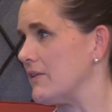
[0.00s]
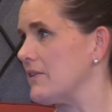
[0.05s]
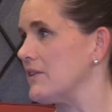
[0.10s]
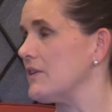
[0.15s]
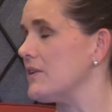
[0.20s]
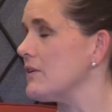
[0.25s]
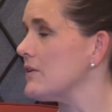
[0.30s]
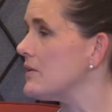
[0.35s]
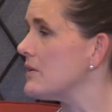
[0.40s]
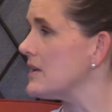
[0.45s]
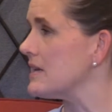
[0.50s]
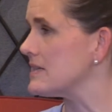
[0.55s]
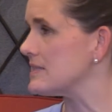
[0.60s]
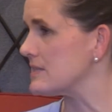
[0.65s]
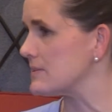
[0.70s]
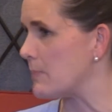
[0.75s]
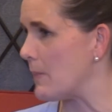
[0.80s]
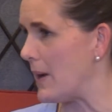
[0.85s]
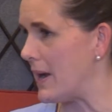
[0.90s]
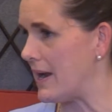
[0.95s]
can do to
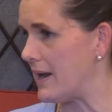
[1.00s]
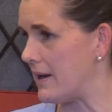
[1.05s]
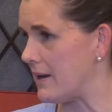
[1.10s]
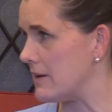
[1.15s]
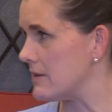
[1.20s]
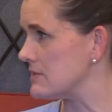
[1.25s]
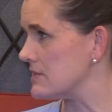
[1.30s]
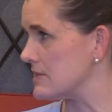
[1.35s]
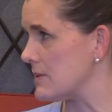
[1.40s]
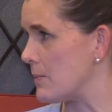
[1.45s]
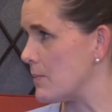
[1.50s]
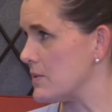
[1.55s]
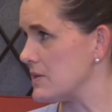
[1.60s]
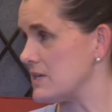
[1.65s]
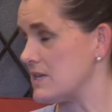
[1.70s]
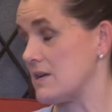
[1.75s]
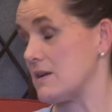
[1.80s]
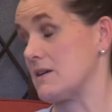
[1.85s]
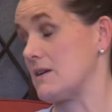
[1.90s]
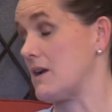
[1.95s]
inspire someone
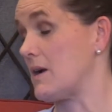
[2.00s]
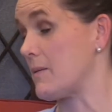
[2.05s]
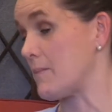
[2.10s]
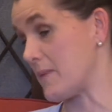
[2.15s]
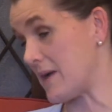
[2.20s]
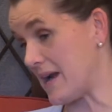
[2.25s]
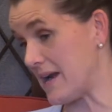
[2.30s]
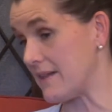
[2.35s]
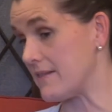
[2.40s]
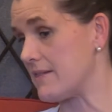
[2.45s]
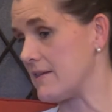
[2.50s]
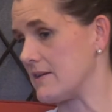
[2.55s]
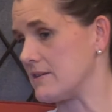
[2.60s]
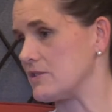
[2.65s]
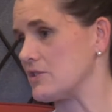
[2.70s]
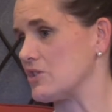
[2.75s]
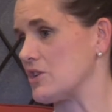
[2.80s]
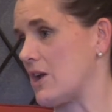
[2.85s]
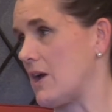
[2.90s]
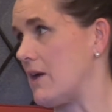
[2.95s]
to come out of their
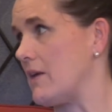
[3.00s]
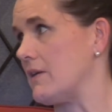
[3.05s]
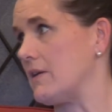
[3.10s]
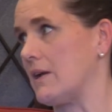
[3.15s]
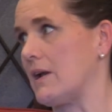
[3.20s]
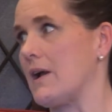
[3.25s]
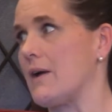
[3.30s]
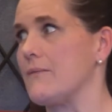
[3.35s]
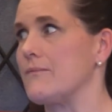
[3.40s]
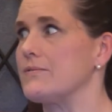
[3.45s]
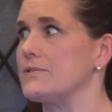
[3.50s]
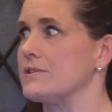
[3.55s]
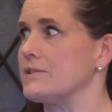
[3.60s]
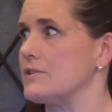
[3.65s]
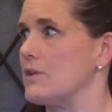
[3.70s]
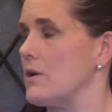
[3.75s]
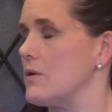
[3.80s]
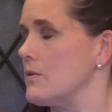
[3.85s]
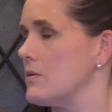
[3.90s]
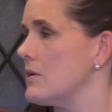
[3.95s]
shell and comfort
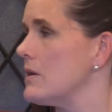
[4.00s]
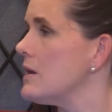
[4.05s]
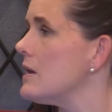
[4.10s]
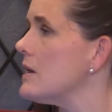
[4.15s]
zone.